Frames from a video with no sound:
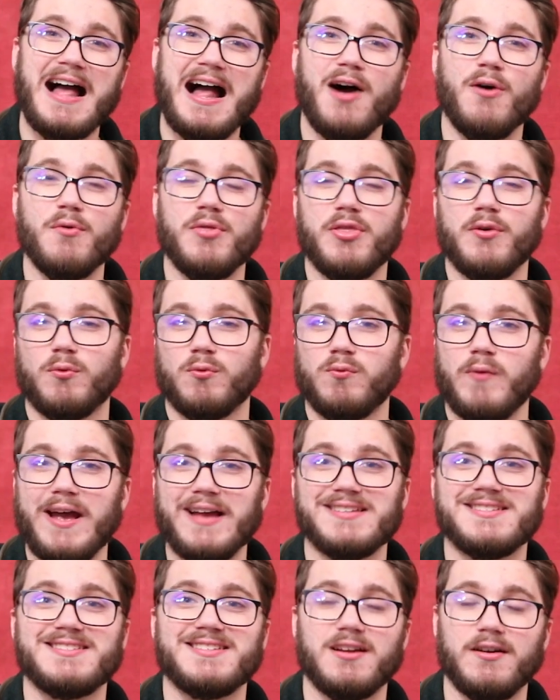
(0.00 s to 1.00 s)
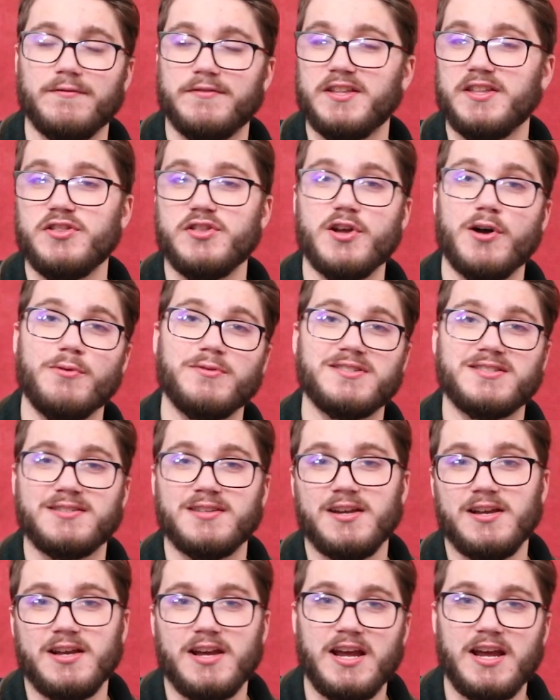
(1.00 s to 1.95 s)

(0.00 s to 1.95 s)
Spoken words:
out the rest of the notes.